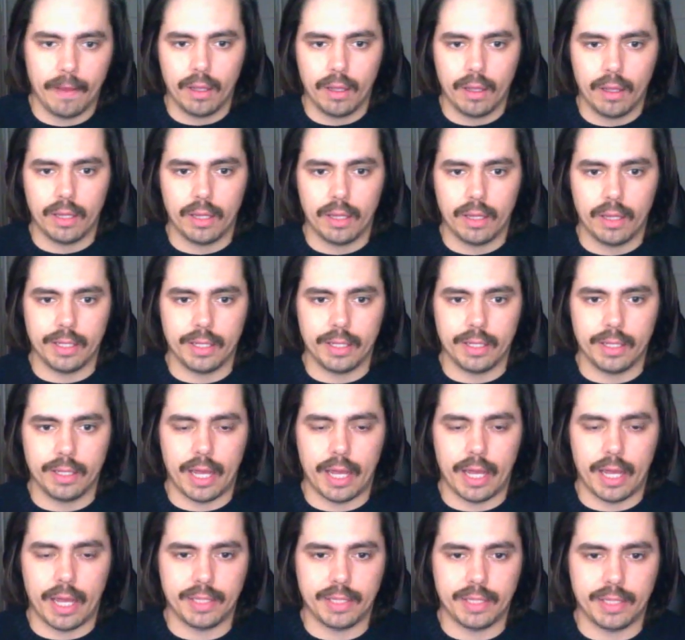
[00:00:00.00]
that it
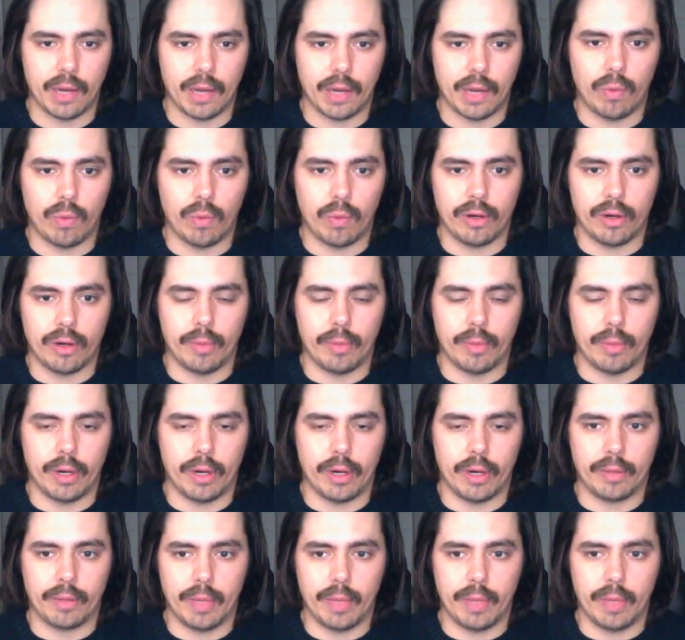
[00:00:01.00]
has that
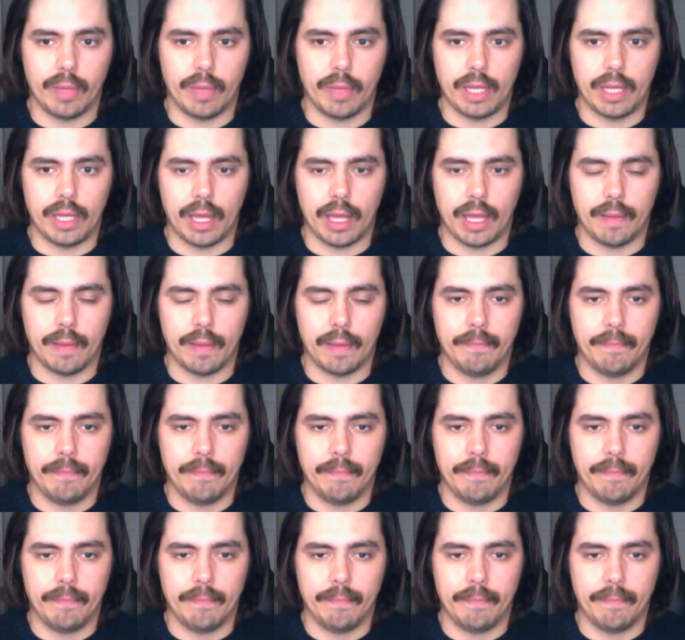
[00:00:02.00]
watermark, ManyCam.